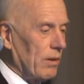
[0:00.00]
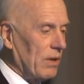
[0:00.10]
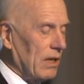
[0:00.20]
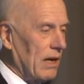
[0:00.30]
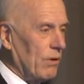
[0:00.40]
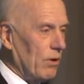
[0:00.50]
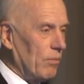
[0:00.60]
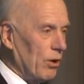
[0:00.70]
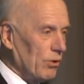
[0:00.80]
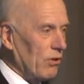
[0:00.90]
but our
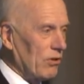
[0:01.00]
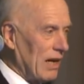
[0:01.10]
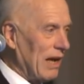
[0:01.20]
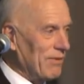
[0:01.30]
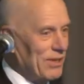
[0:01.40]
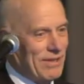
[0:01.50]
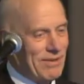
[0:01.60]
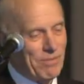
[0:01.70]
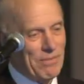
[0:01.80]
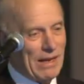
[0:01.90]
motor drives
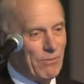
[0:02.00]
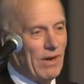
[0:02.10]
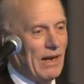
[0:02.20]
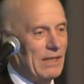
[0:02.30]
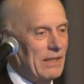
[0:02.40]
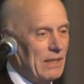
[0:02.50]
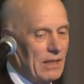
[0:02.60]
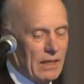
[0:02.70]
backwards.